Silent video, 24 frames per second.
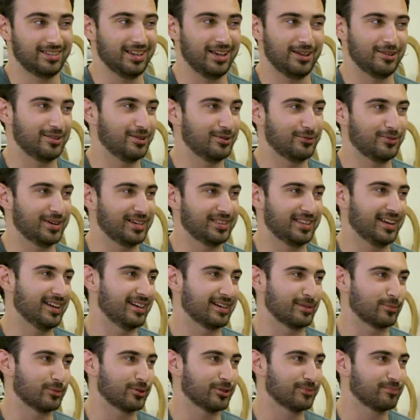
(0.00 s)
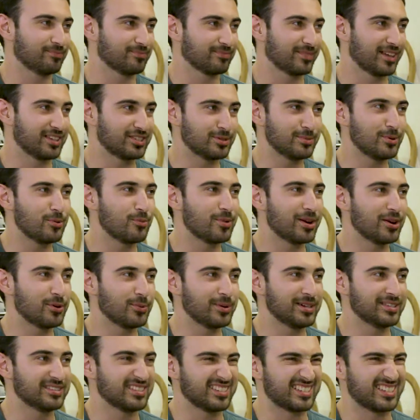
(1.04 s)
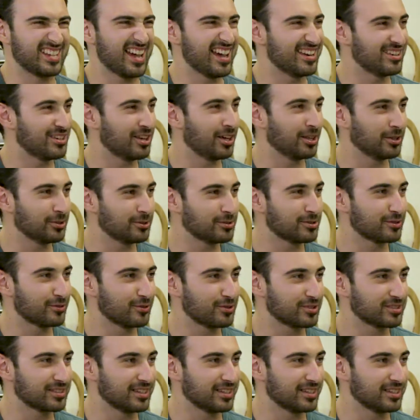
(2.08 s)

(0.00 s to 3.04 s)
yeah, you don't find that anymore. It's a bit weird when it's like $10 for a